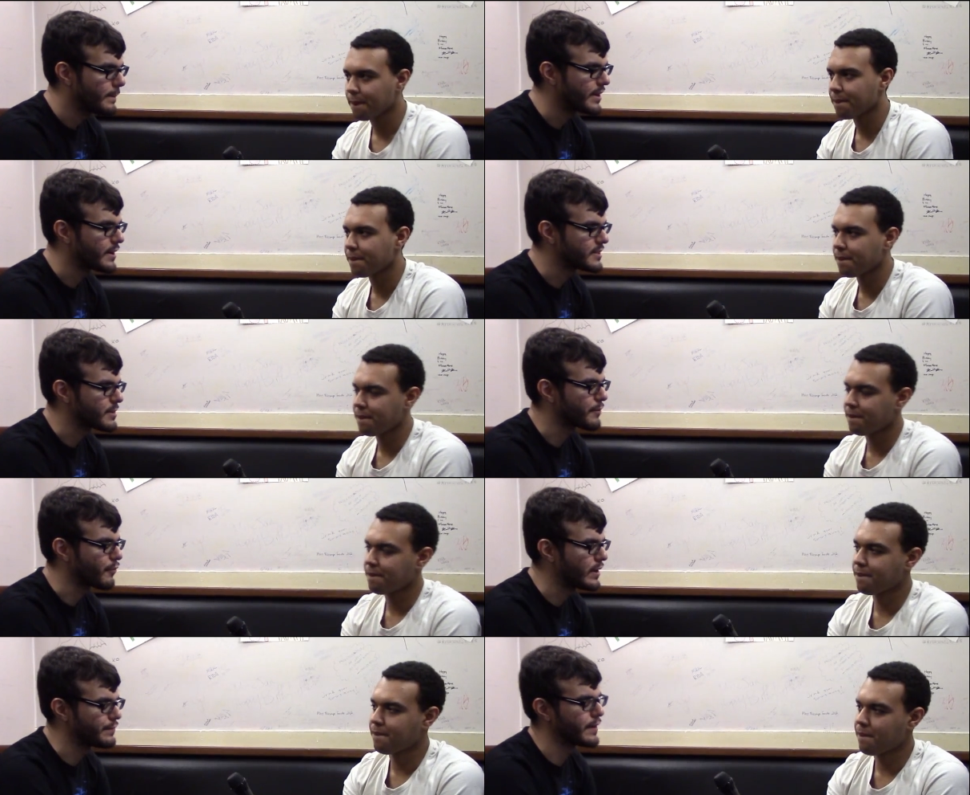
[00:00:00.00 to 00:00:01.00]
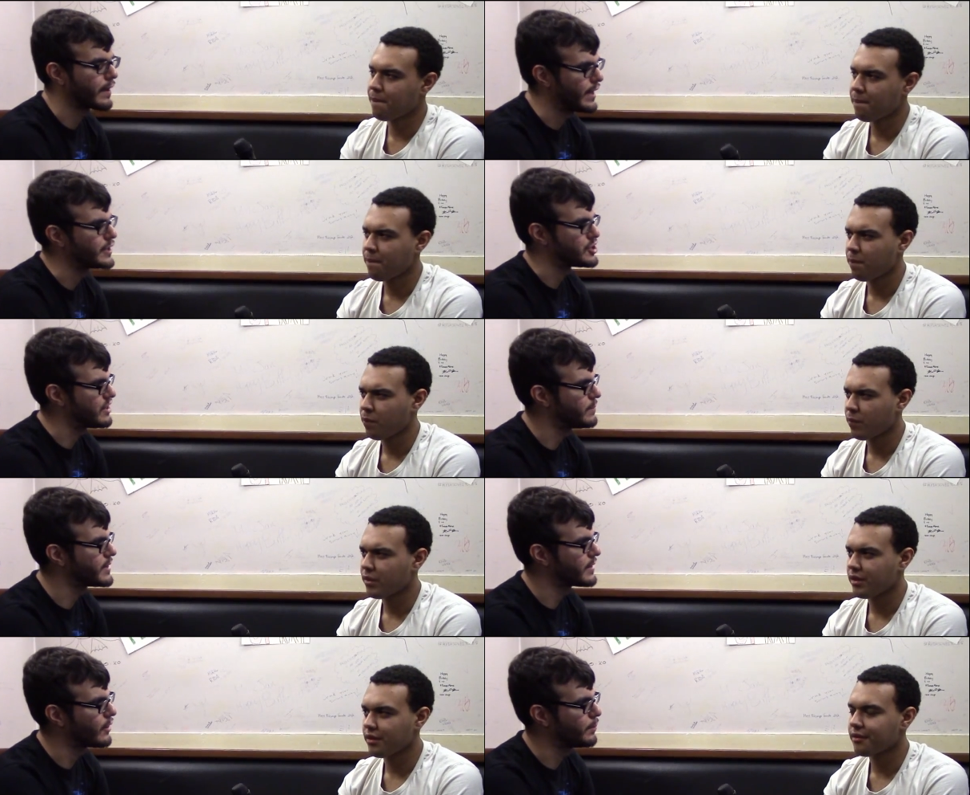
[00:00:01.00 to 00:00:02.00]
Speaker 1: because i'm afraid if i get an
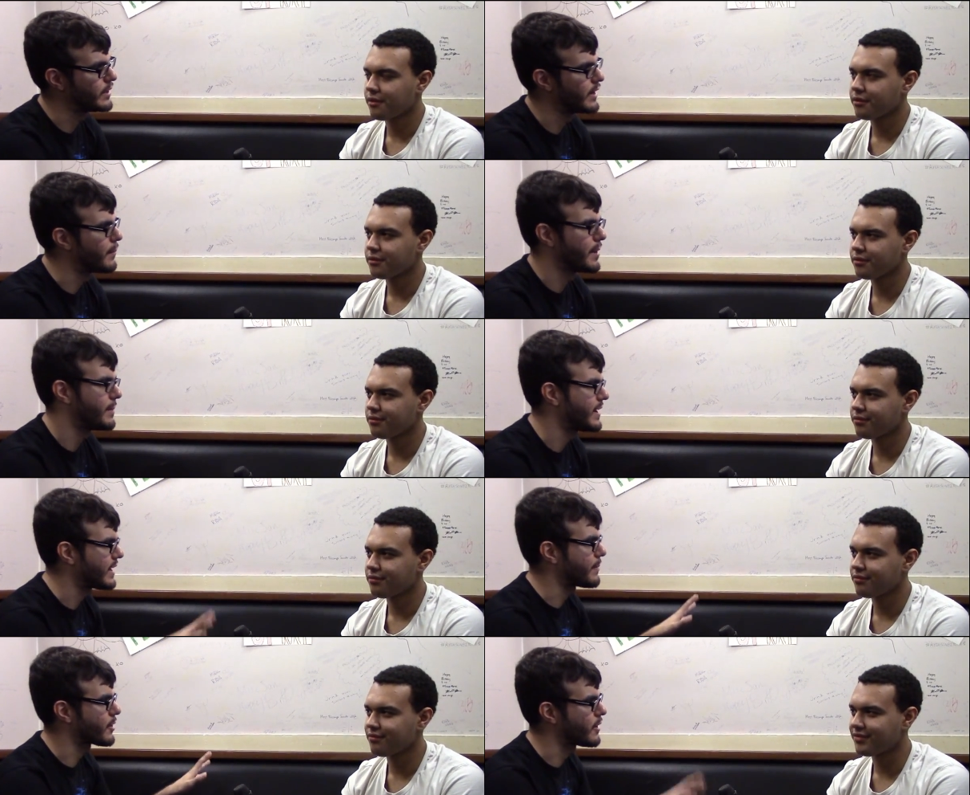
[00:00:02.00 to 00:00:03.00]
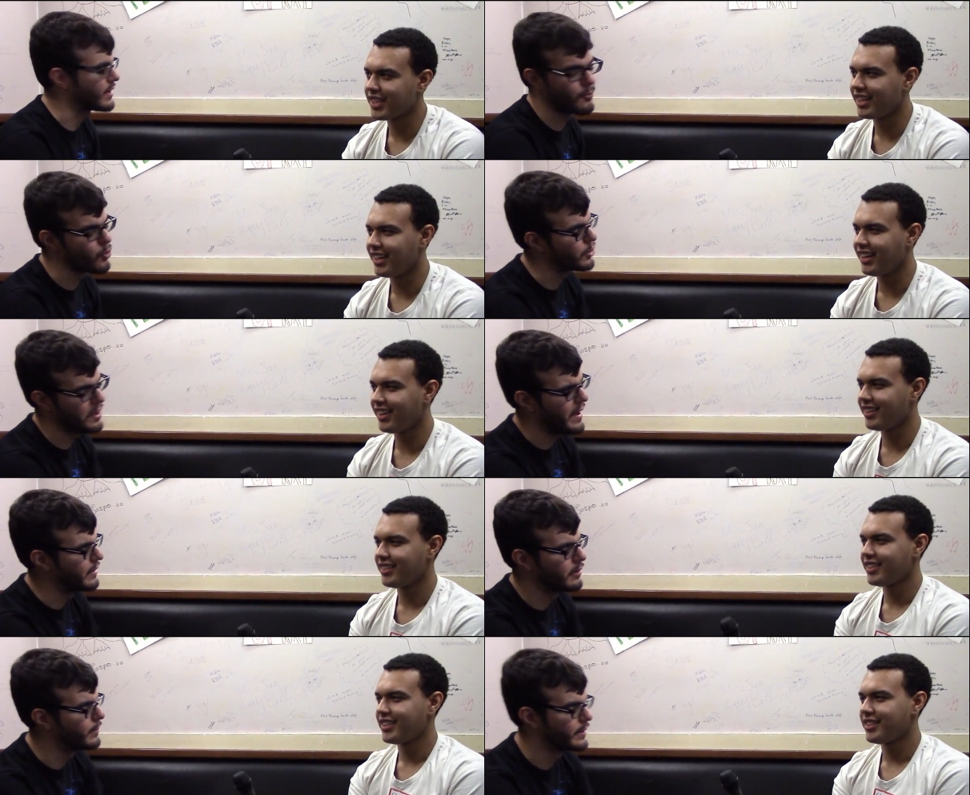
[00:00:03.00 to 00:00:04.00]
achievement it'll be on my main gamer card i'm really
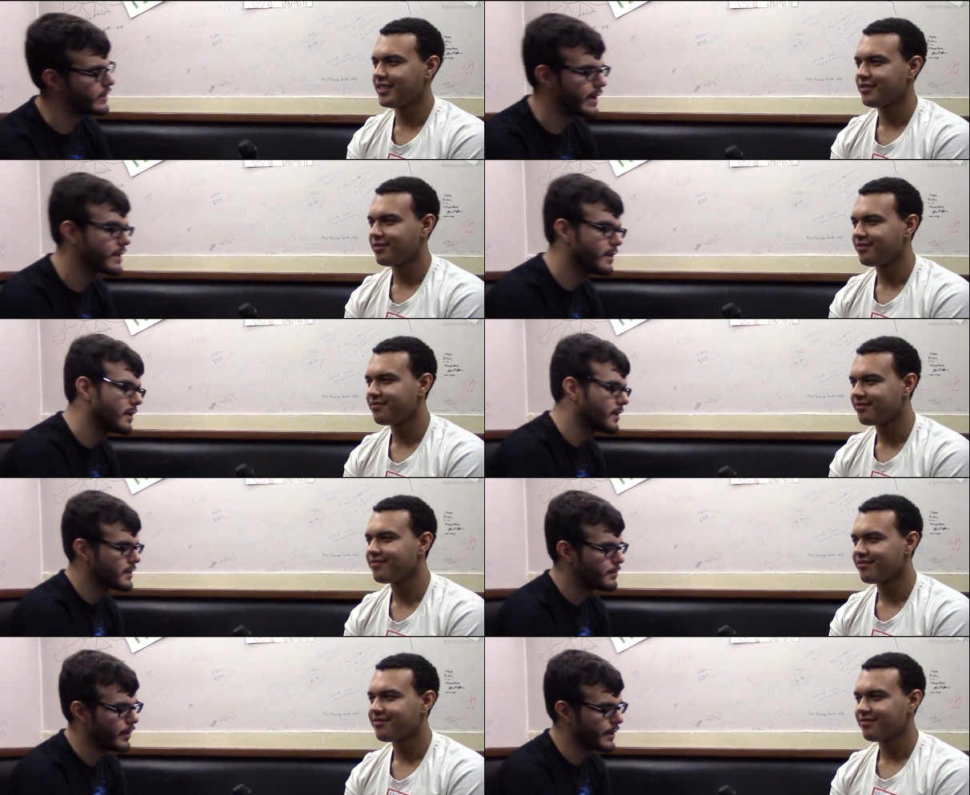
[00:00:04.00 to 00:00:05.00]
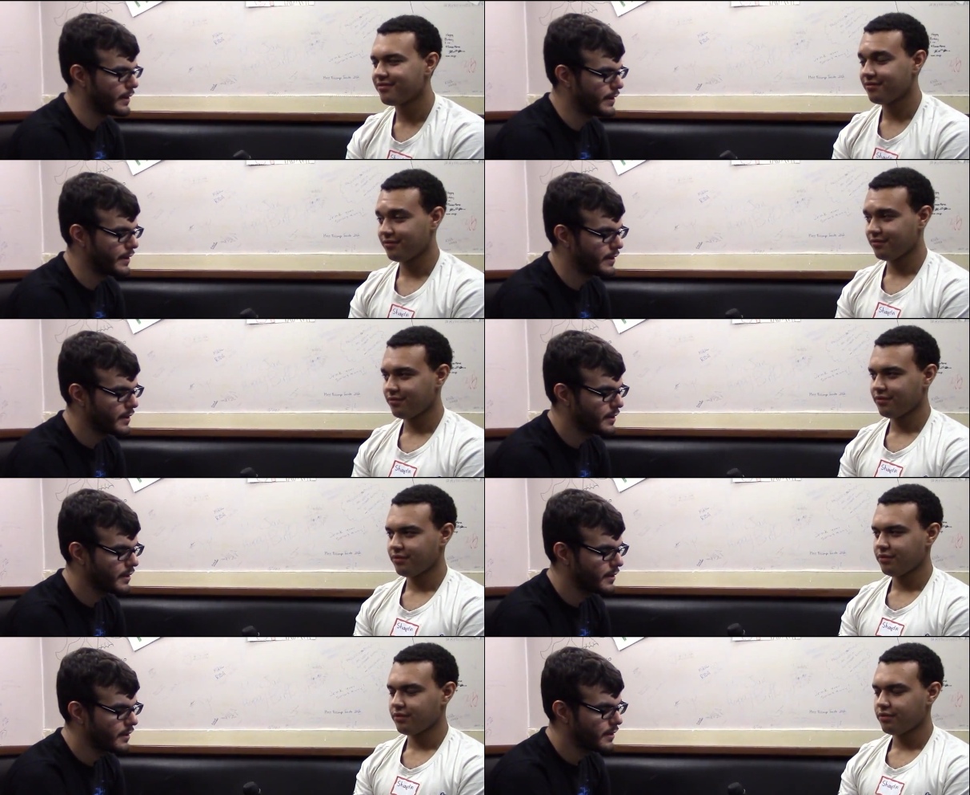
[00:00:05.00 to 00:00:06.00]
anal about that but uh
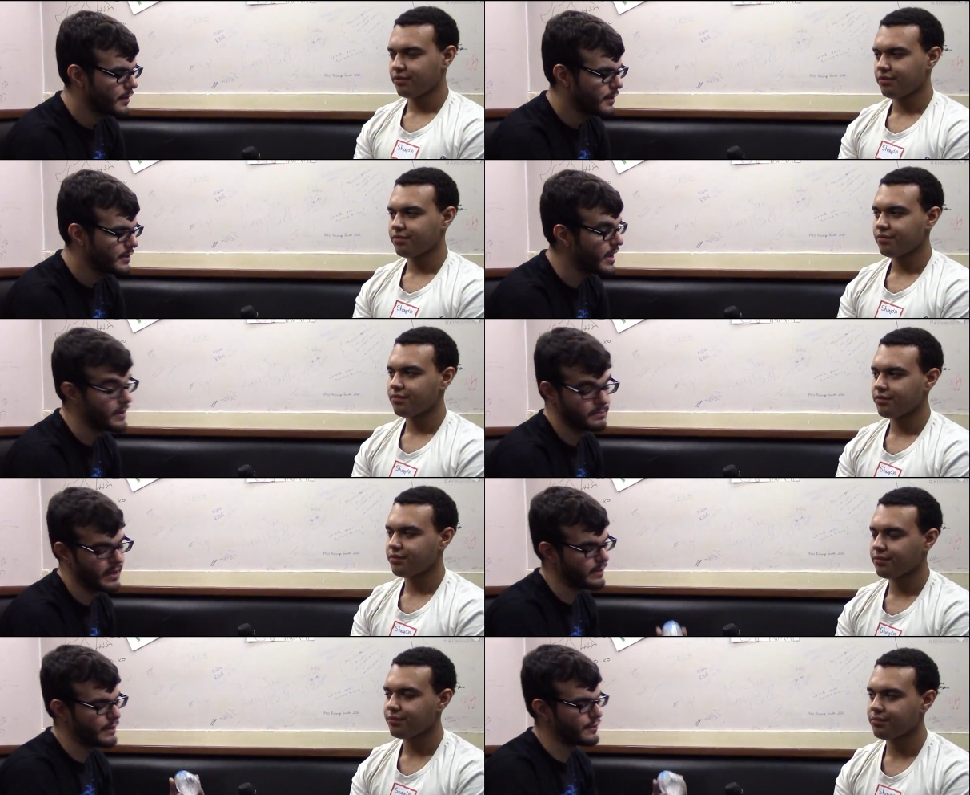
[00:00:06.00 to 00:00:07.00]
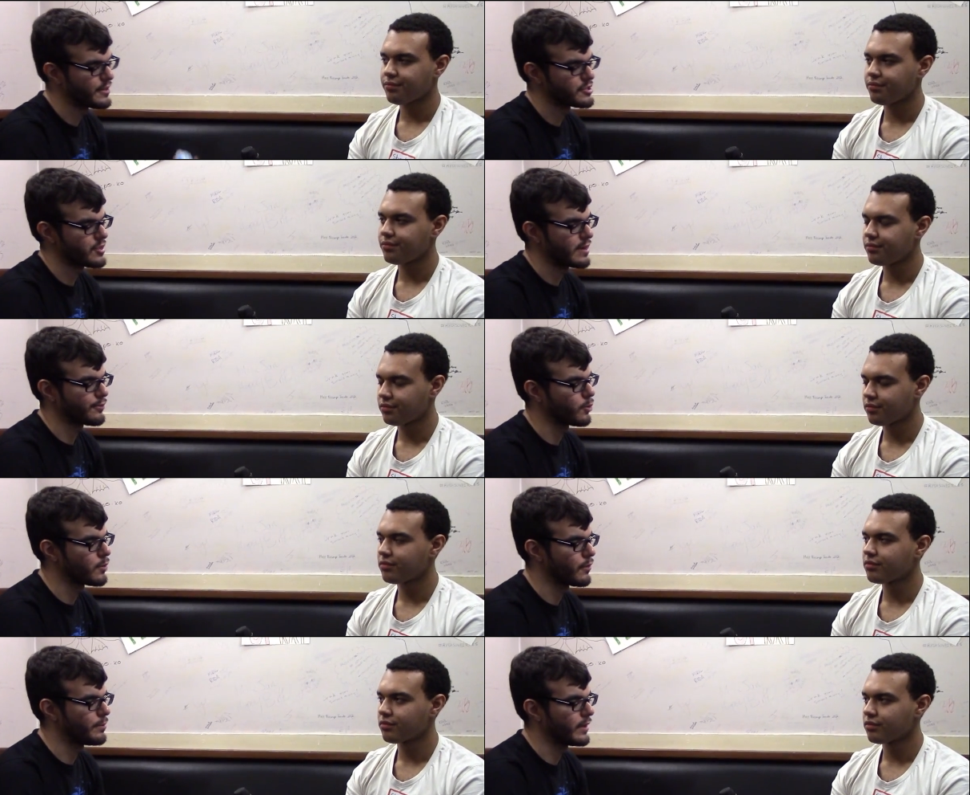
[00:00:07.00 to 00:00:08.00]
yeah, like if it doesn't transfer
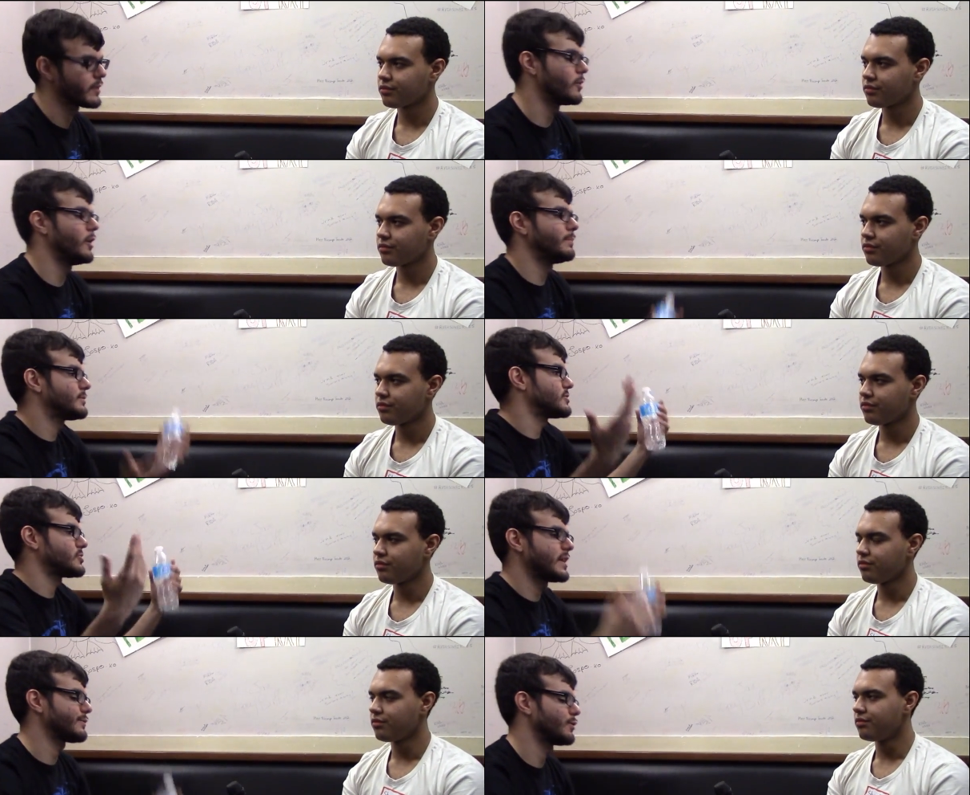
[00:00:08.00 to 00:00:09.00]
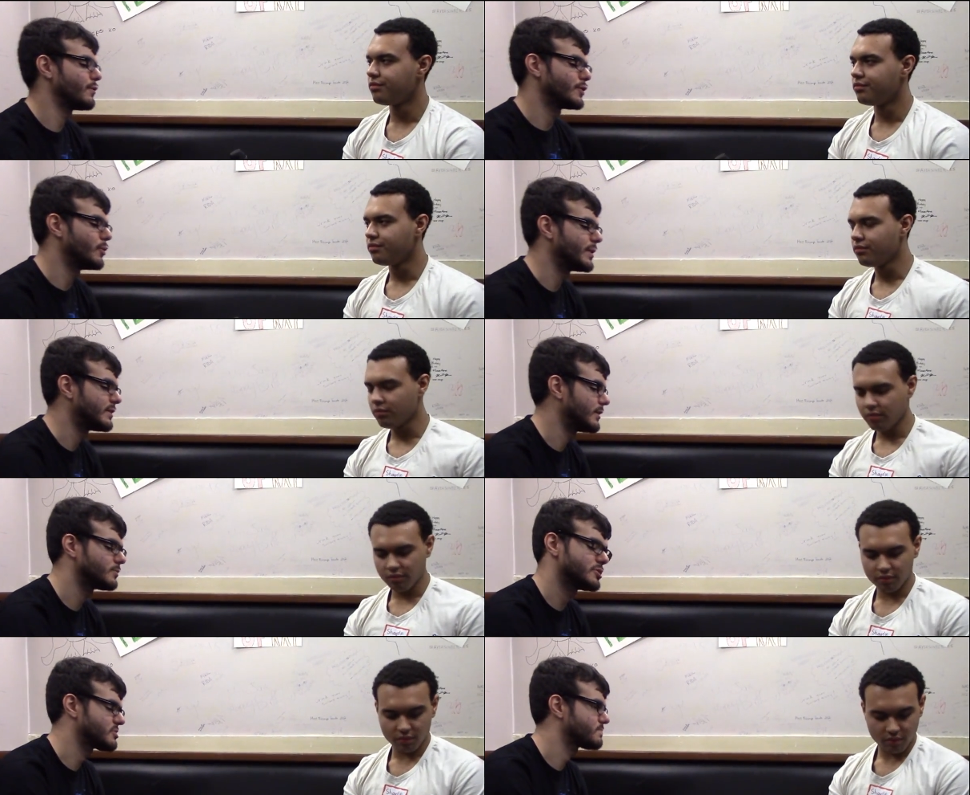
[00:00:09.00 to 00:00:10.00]
over, I'll be like, well, it doesn't transfer over, no big
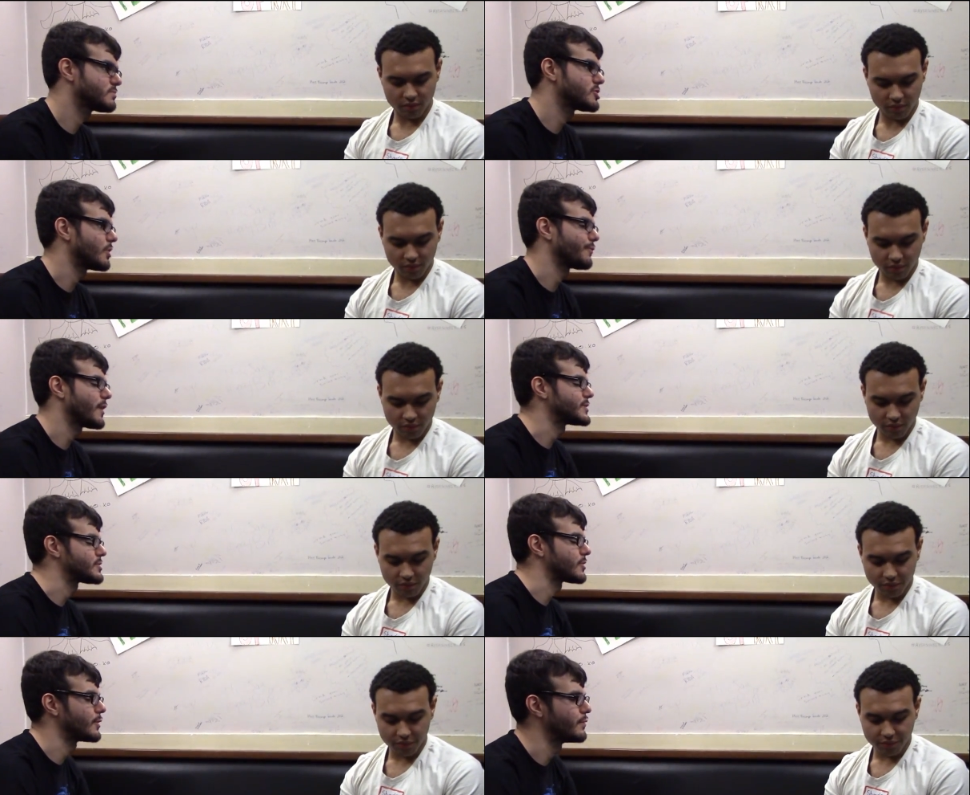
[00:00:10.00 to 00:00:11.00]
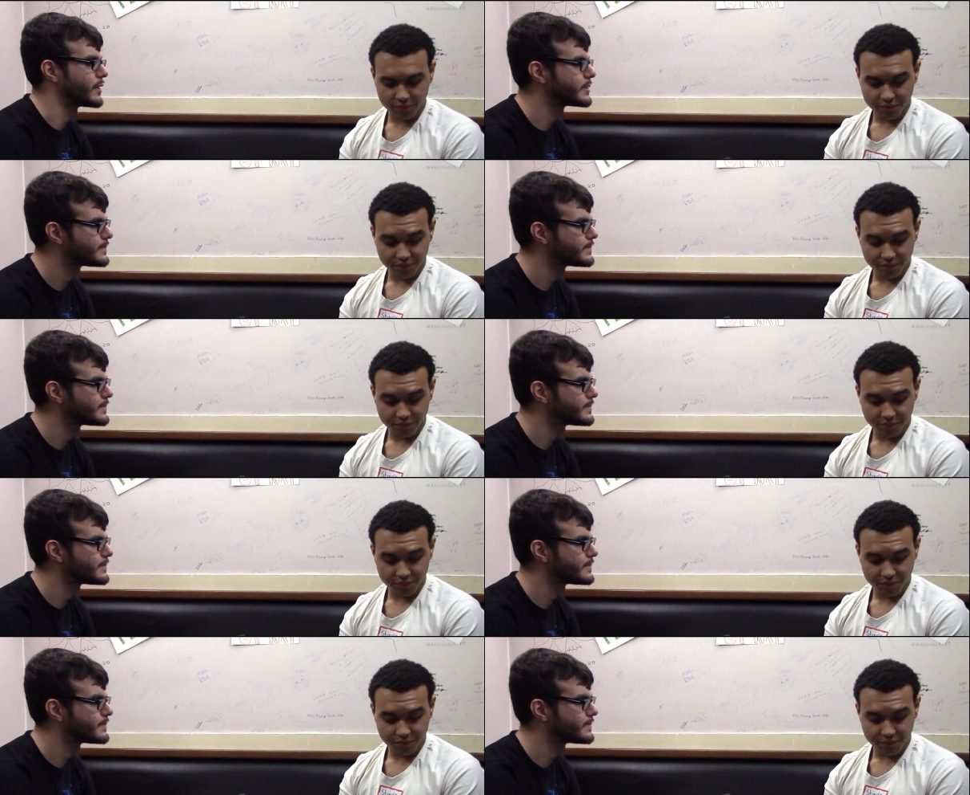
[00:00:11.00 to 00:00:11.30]
deal. Just start fresh and start over.